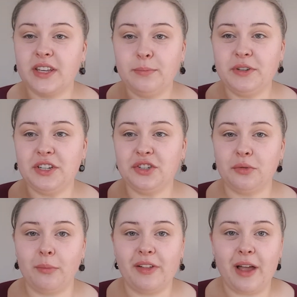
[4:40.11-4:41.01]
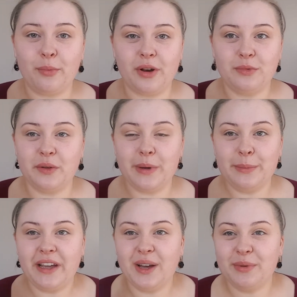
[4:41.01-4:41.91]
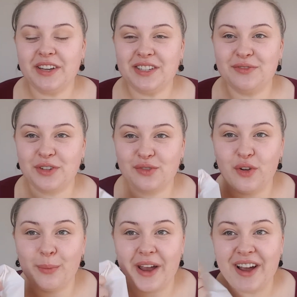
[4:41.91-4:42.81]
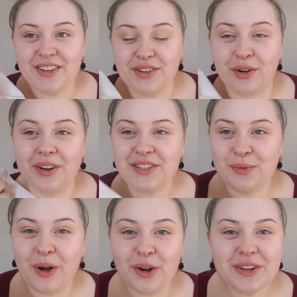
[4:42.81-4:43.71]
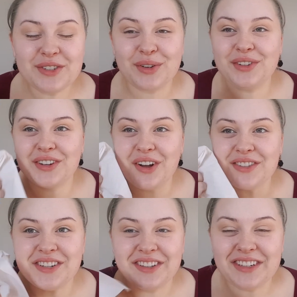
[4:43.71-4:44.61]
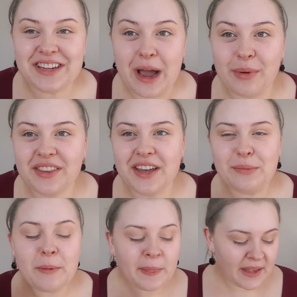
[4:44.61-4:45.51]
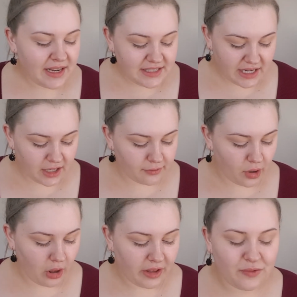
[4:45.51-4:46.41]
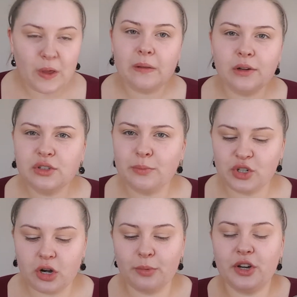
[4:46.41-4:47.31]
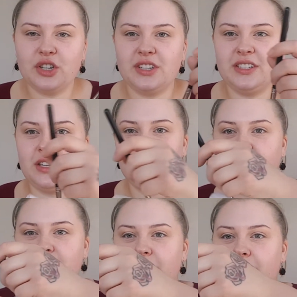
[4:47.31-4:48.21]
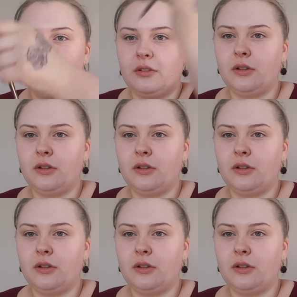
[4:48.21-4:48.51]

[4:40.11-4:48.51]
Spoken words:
keep a tissue on my lap when I'm doing my makeup because first of all, my eyes are crazy watery, so I need to constantly dab at them. Second of all, if you get a little too much on a brush, it's easy to just go